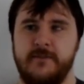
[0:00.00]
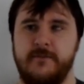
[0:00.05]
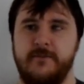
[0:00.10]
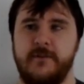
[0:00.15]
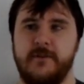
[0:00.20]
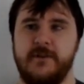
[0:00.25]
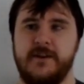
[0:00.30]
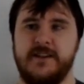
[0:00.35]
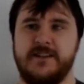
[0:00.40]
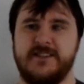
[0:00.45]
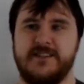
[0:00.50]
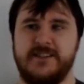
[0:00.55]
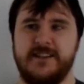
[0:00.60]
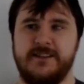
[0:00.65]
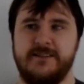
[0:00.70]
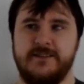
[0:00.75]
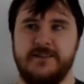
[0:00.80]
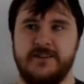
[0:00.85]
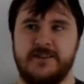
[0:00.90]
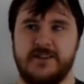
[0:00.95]
very
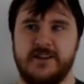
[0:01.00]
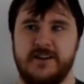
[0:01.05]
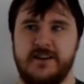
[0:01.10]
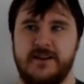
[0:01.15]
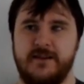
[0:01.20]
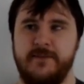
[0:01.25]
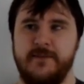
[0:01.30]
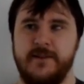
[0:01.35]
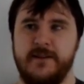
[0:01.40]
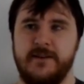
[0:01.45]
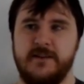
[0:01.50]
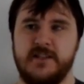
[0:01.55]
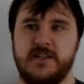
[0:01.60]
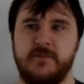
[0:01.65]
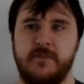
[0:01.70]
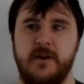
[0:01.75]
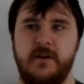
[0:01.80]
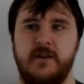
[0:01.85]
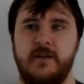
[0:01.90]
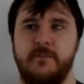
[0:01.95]
signature
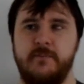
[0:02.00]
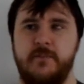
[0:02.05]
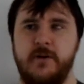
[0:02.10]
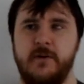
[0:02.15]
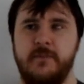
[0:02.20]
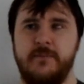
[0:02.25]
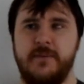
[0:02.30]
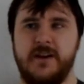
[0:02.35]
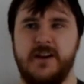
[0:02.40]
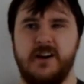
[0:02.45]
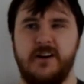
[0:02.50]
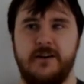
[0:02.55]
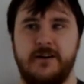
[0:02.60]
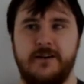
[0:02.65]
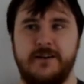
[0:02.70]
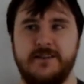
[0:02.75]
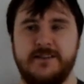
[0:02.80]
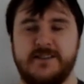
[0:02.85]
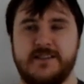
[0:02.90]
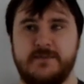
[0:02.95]
Timon and Pumbaa
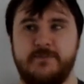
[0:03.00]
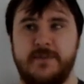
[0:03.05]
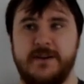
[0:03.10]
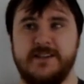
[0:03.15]
cards,